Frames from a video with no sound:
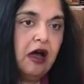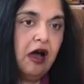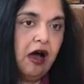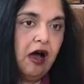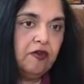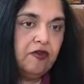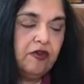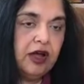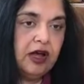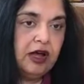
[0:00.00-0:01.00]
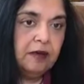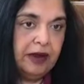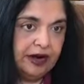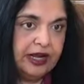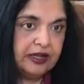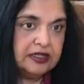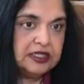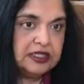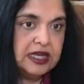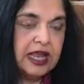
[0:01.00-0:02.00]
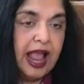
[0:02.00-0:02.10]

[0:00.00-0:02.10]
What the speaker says: of Americans.